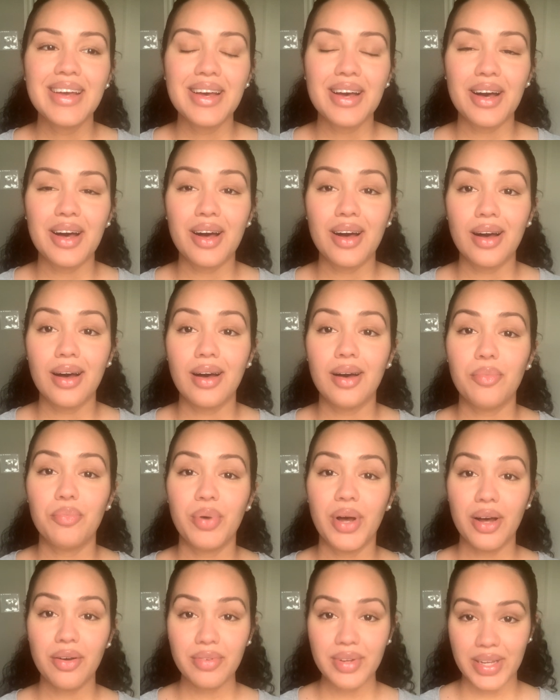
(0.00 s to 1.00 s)
a
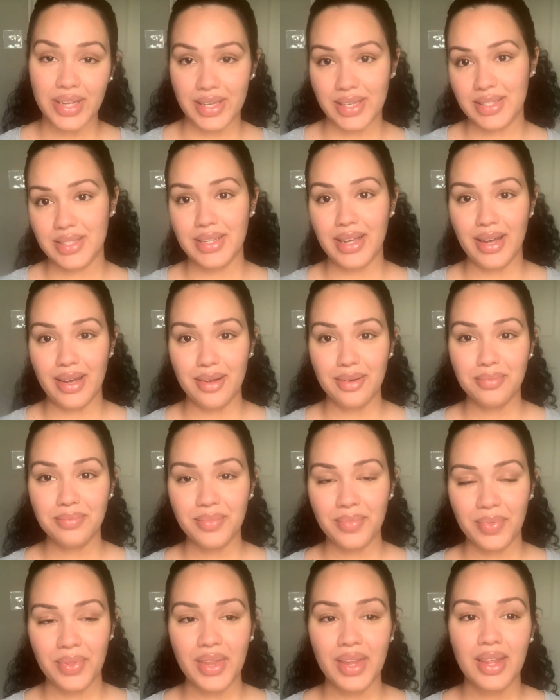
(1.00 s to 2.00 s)
pelvic exam
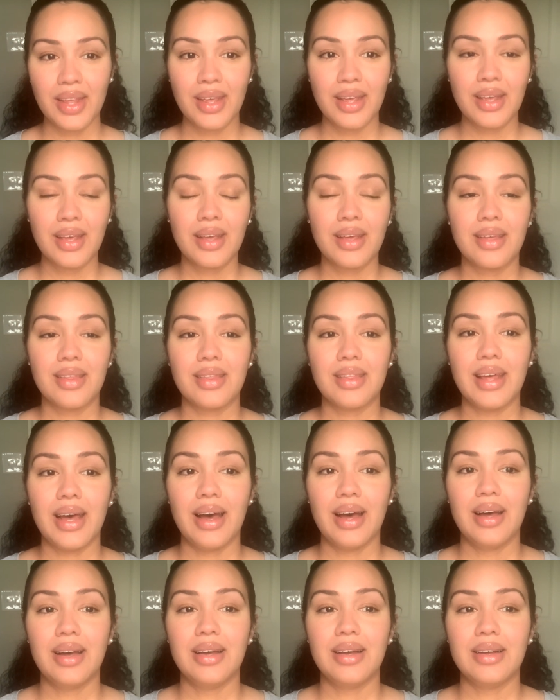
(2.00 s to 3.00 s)

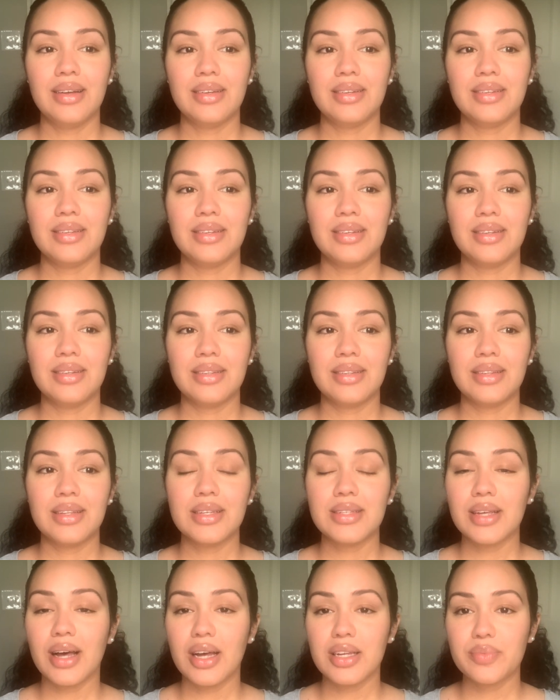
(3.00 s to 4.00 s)
that
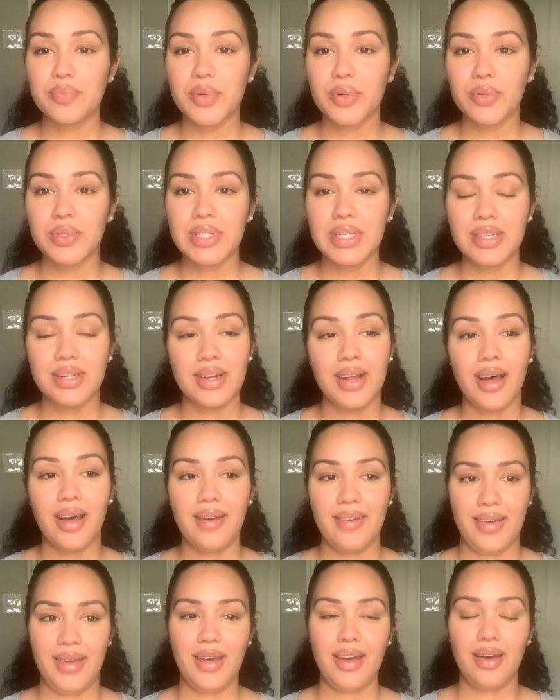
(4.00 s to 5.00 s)
this hospital did not
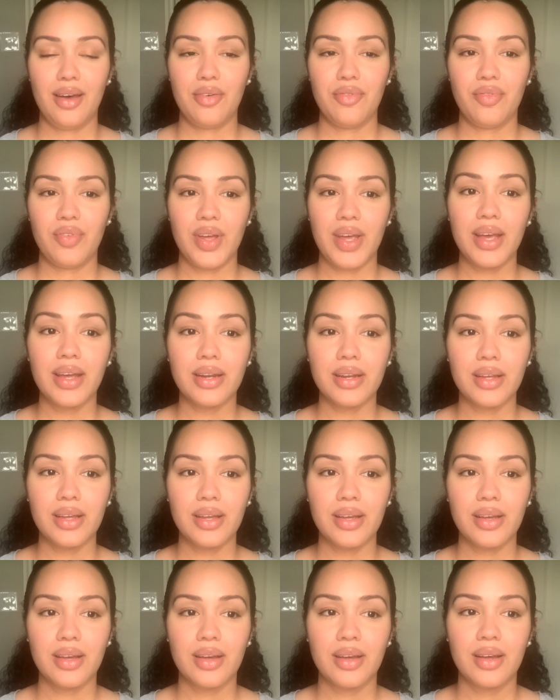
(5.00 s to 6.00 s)
have
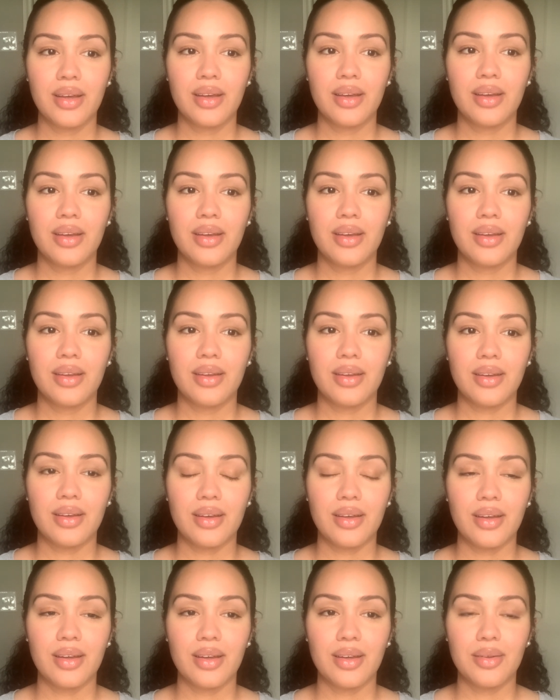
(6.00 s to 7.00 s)
any
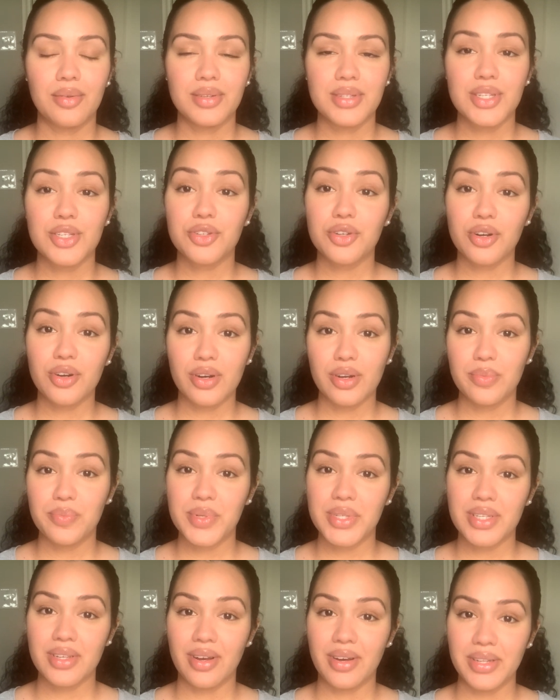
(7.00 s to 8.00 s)

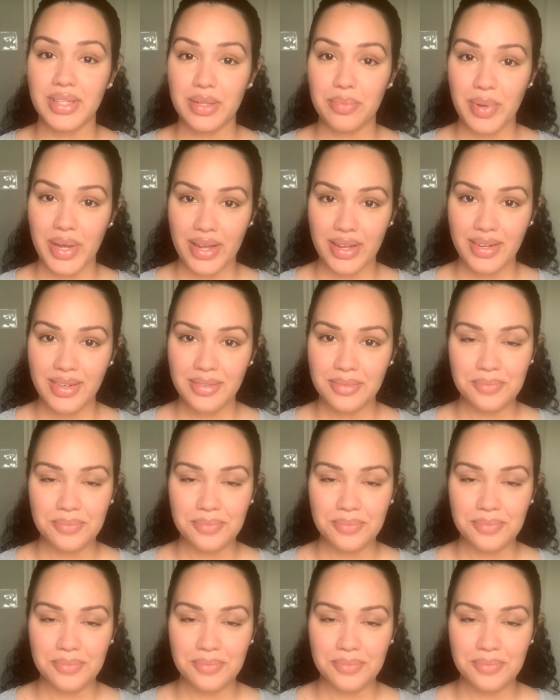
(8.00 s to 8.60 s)
stirrups on the bed,